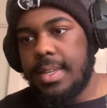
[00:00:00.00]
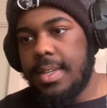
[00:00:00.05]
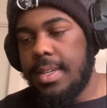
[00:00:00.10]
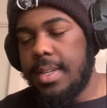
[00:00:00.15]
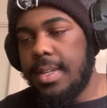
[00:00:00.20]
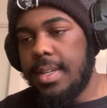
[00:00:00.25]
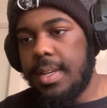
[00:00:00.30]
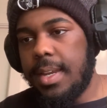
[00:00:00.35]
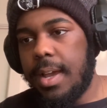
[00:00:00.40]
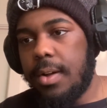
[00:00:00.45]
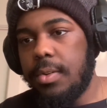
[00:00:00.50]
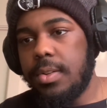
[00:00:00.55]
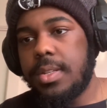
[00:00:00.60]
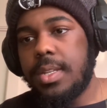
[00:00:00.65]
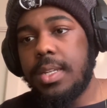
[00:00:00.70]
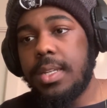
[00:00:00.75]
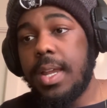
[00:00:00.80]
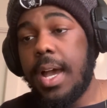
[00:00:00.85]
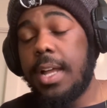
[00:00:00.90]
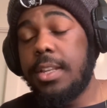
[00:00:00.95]
And now we
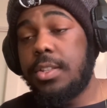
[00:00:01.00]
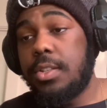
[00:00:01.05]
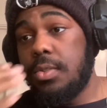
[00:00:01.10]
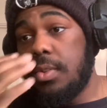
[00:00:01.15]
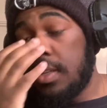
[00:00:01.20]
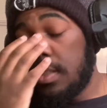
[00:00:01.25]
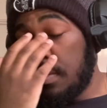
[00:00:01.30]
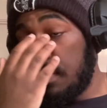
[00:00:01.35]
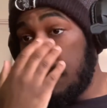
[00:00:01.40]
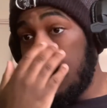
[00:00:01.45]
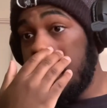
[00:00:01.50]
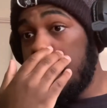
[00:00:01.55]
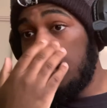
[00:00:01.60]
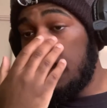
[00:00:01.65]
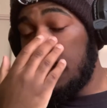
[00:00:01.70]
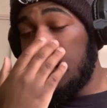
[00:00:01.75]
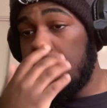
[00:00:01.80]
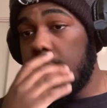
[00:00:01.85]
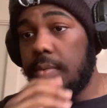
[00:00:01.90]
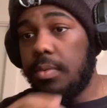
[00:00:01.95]
see Natsu as a
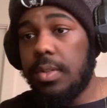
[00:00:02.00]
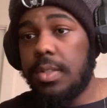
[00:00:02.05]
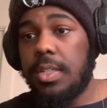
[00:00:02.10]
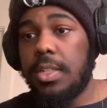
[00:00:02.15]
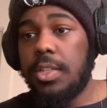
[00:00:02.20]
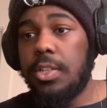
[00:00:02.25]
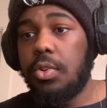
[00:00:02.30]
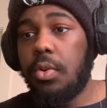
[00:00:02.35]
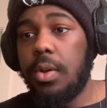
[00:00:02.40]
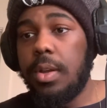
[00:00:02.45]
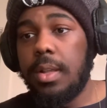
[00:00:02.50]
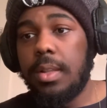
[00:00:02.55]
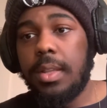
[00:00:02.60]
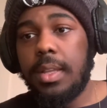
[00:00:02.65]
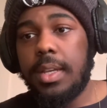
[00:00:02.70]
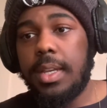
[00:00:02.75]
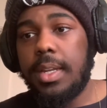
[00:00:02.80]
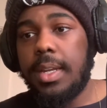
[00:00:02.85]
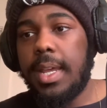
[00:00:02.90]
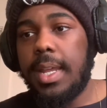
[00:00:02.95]
baby. And we see Toya
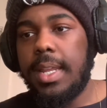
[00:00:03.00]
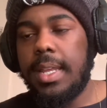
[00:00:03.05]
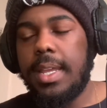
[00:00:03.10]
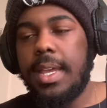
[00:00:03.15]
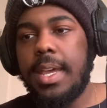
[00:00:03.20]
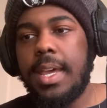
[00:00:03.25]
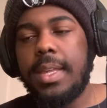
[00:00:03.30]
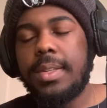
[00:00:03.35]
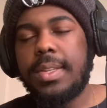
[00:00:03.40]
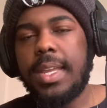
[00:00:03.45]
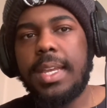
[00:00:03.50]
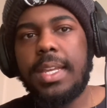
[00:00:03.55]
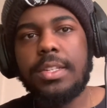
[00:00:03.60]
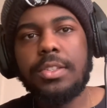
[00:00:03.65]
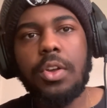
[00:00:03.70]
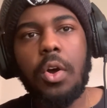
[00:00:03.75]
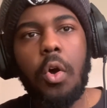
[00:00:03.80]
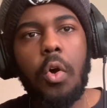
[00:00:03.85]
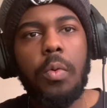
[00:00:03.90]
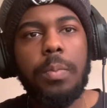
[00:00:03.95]
looking at it. It's like
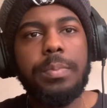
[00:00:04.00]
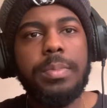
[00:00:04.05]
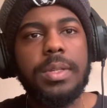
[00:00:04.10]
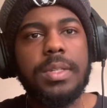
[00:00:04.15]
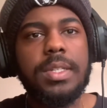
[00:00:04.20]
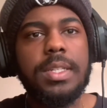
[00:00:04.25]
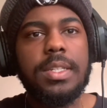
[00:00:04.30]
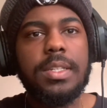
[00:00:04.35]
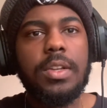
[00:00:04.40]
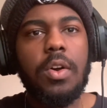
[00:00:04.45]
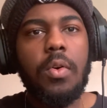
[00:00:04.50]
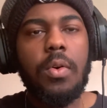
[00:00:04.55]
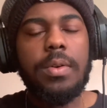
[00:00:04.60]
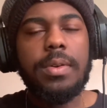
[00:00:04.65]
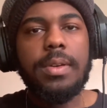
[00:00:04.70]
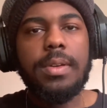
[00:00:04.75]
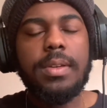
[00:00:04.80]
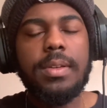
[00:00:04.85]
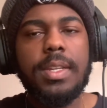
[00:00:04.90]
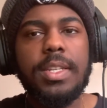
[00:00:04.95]
his hope is just
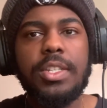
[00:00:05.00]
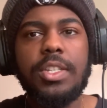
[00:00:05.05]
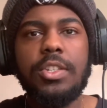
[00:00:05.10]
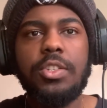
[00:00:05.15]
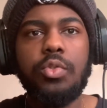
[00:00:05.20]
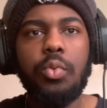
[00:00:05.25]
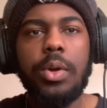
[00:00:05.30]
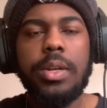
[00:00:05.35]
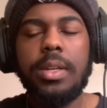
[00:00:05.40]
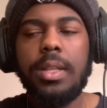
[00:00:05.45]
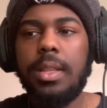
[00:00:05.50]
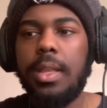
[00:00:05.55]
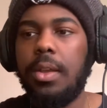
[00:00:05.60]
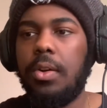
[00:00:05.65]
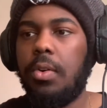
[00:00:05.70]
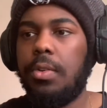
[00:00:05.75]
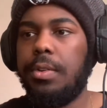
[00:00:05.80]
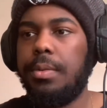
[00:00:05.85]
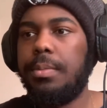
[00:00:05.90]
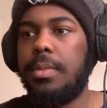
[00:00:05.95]
going, it's just
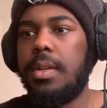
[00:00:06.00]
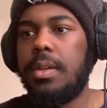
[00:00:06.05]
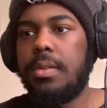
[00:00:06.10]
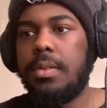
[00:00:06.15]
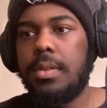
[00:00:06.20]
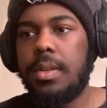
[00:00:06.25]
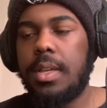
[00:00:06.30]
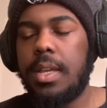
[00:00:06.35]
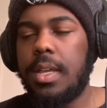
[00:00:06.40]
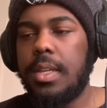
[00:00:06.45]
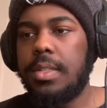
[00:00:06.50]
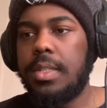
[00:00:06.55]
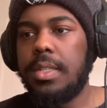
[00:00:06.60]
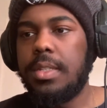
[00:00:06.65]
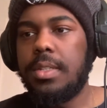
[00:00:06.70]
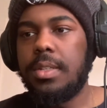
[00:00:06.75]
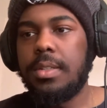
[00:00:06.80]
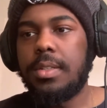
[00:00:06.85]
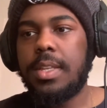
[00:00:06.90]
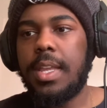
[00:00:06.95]
dwindling on him now.
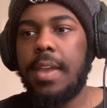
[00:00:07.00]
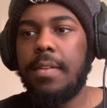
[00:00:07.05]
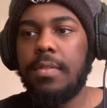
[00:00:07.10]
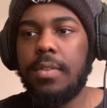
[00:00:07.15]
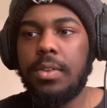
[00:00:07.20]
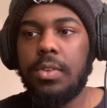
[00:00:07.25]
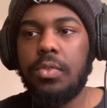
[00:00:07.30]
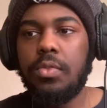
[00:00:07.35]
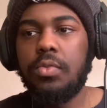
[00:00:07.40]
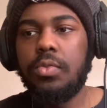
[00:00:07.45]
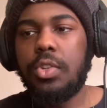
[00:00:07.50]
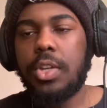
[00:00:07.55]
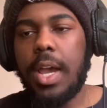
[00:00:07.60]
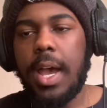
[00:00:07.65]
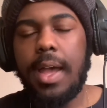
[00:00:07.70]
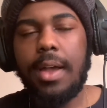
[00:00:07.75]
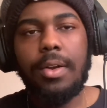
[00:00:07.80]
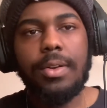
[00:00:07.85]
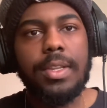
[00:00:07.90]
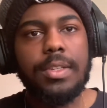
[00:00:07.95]
Since there's every new
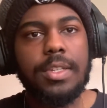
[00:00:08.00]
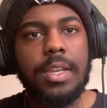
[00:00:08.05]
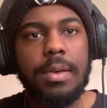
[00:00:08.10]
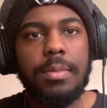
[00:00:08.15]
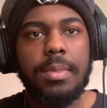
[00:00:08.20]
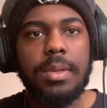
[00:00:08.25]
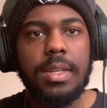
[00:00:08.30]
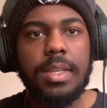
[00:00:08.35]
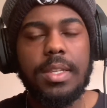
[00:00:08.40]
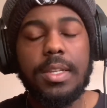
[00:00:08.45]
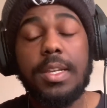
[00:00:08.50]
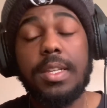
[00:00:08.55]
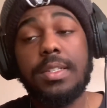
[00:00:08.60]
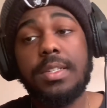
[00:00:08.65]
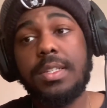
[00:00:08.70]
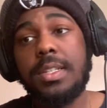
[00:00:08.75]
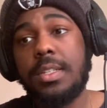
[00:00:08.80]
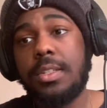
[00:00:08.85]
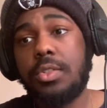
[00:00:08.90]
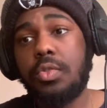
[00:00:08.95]
child that's coming in,
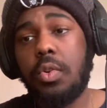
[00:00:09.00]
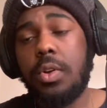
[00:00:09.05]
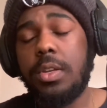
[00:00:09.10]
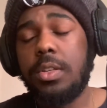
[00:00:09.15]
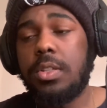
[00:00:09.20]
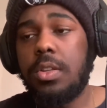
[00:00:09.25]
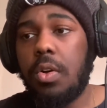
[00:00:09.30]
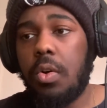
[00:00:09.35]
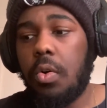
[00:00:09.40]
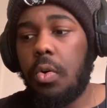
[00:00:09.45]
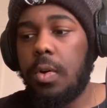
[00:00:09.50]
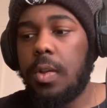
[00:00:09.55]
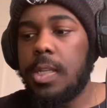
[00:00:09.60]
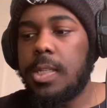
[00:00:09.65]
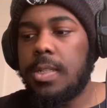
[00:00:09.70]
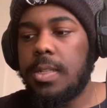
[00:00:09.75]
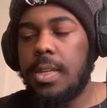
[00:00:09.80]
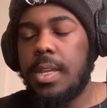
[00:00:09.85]
because since Toya's the oldest.